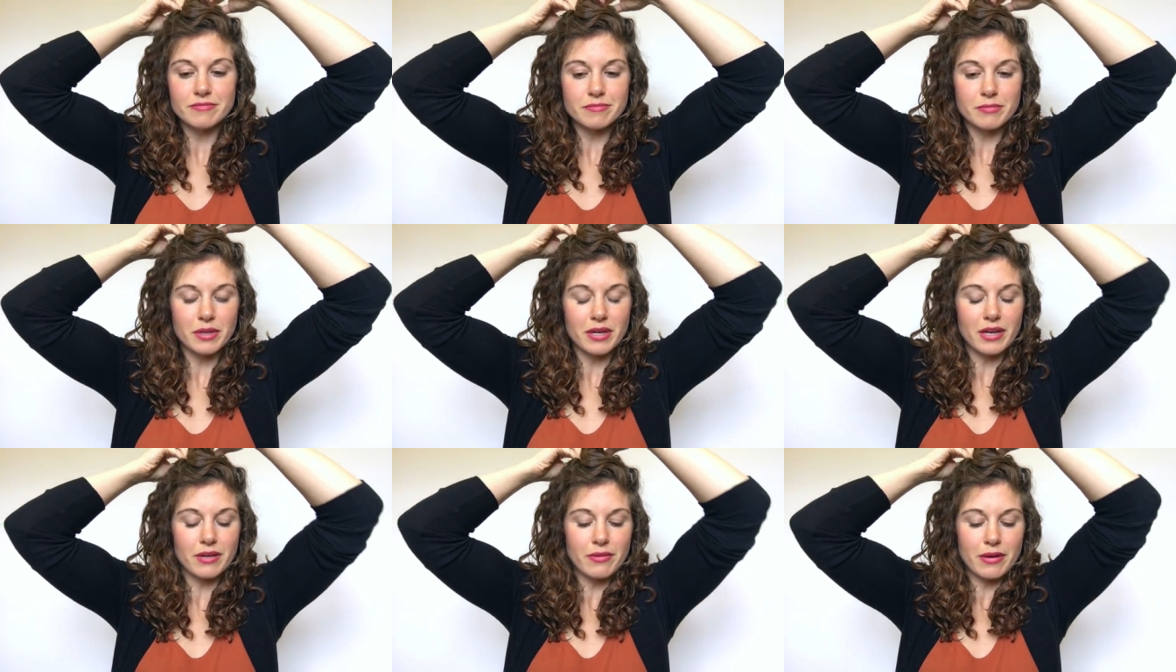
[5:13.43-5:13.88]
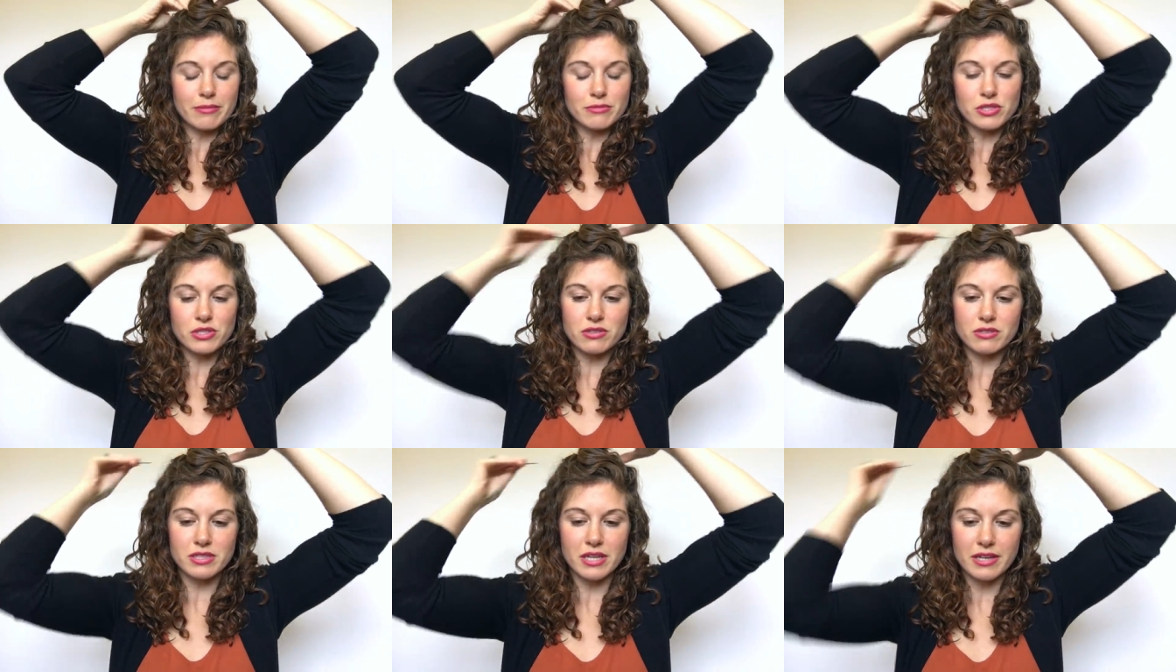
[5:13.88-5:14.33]
But anyway, I'm
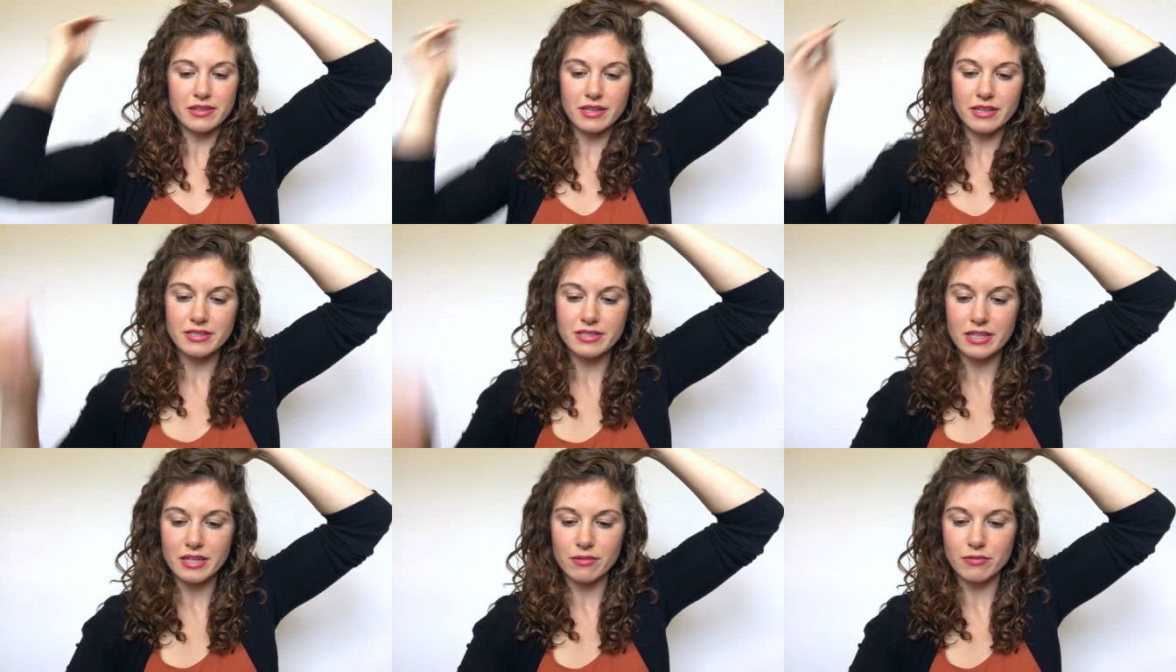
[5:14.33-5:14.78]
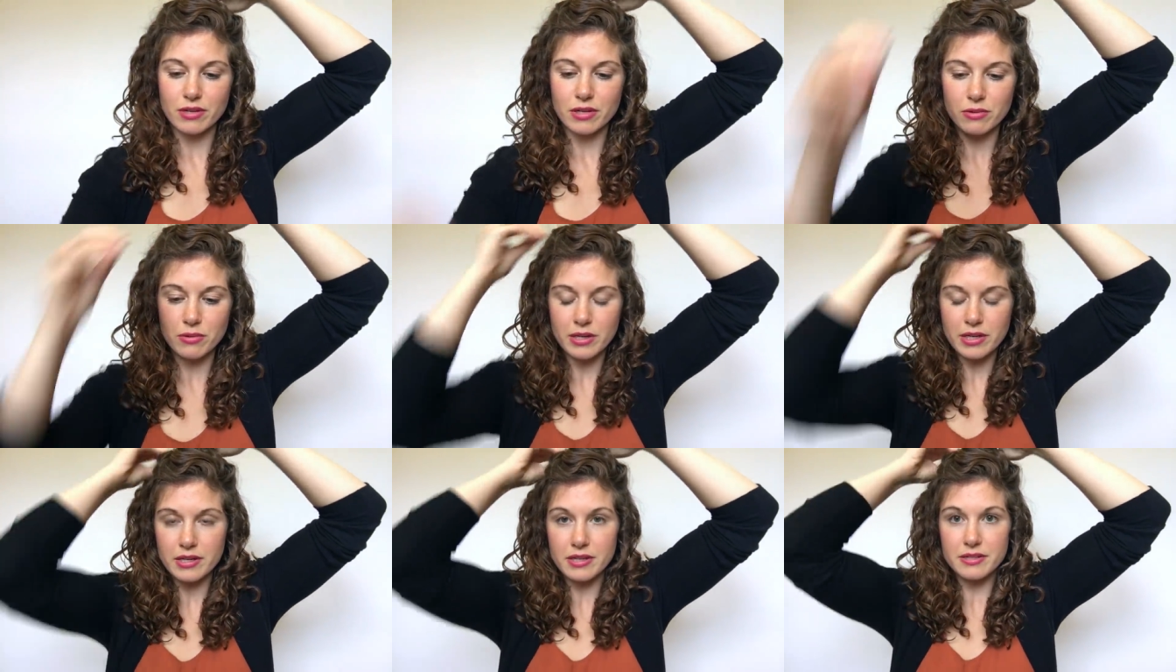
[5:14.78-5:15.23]
just going to take that down real
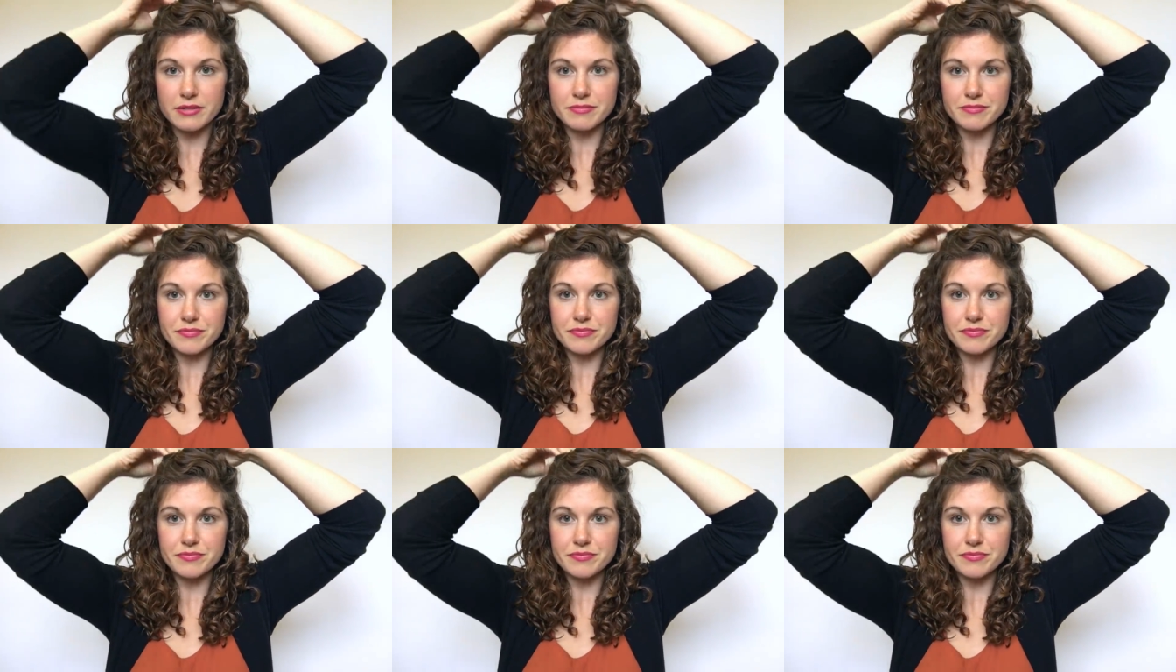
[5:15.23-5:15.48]
quick.